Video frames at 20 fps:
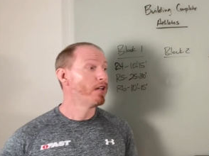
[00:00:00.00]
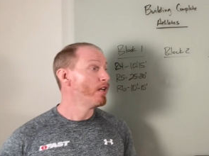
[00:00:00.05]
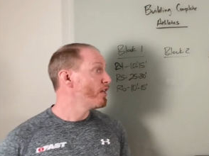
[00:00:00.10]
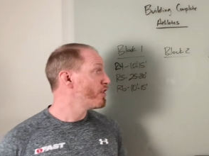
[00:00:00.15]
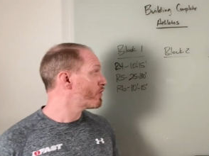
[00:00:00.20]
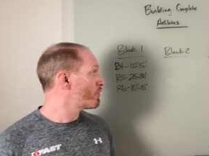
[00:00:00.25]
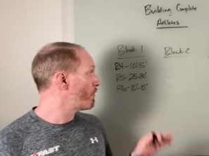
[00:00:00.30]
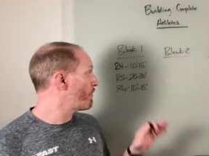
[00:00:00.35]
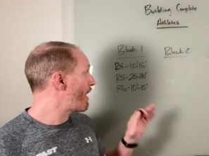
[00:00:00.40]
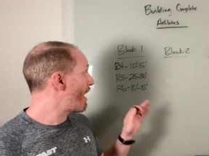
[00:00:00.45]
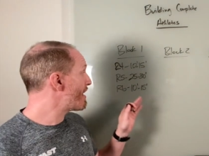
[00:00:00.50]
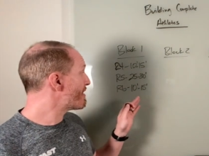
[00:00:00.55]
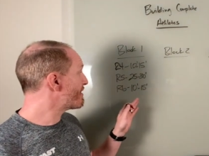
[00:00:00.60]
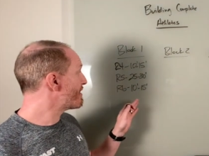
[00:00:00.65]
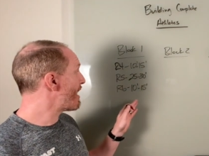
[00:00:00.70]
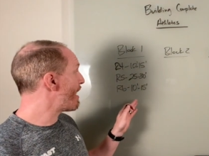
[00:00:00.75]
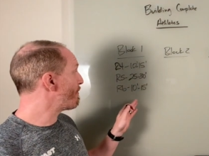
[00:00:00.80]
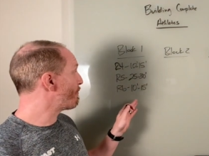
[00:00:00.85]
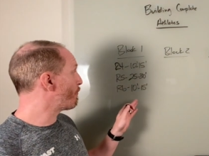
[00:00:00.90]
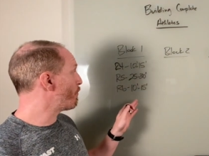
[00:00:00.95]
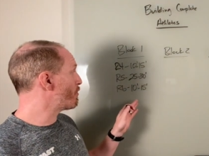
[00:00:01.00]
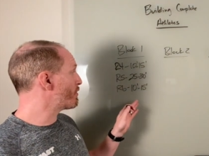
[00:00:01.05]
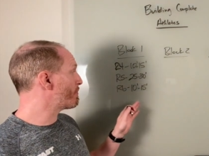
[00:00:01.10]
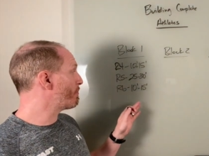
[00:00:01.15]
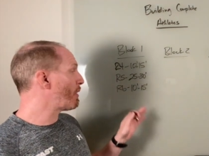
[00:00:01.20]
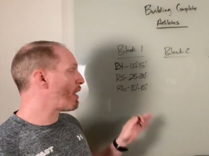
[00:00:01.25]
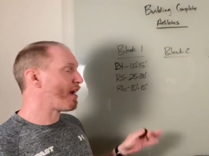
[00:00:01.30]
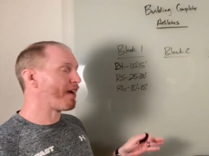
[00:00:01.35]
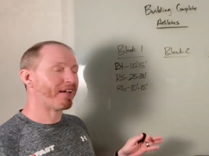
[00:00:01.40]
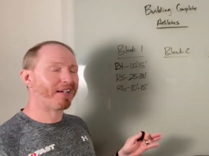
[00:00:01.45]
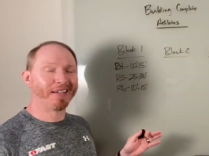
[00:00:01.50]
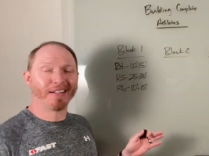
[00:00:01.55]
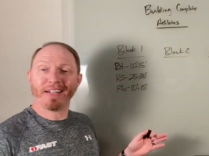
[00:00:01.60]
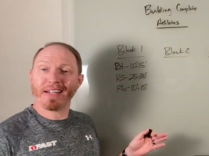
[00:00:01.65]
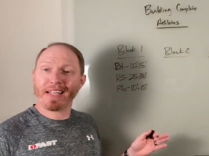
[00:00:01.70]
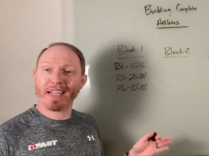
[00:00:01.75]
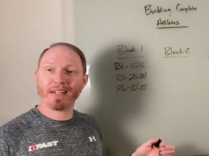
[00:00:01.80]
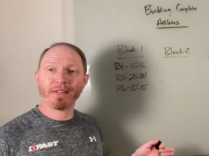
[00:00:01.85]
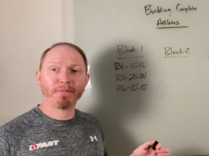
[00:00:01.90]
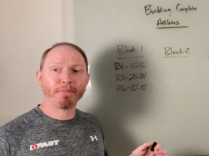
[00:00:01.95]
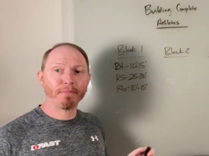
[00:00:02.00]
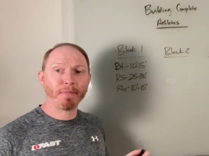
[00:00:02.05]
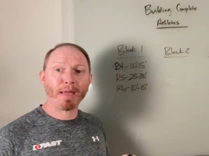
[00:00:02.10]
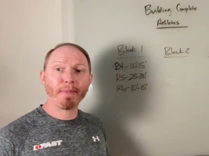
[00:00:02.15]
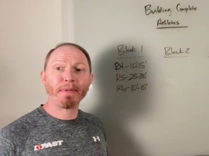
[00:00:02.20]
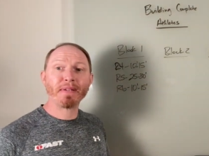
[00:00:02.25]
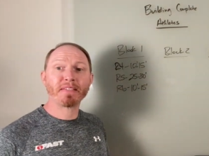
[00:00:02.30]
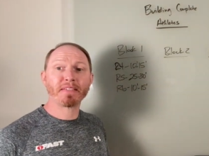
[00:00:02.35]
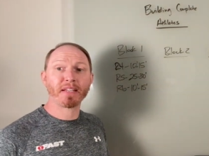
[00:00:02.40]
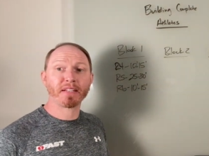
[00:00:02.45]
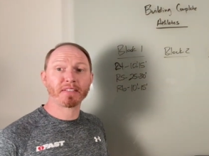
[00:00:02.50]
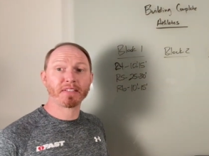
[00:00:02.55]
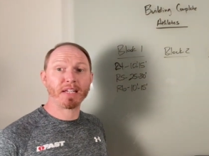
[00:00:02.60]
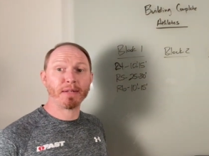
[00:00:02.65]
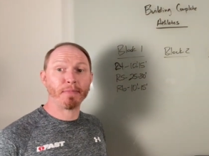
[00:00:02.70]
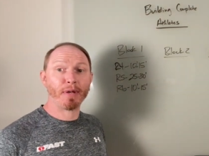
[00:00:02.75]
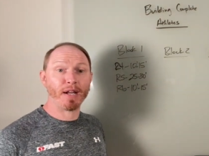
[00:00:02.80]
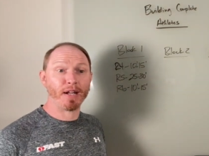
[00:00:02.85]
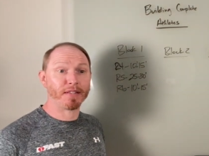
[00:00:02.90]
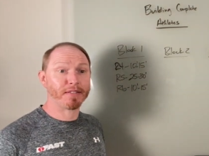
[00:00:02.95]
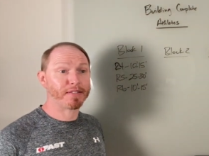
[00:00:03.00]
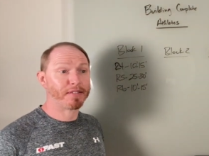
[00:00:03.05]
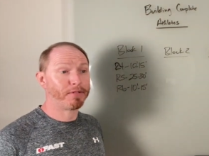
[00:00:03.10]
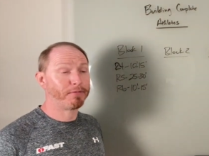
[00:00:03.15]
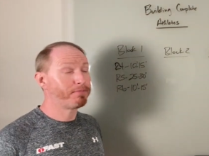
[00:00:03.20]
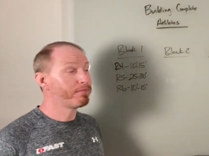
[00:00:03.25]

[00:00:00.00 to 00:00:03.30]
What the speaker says: So that's that first block. And again, maybe 60 minutes.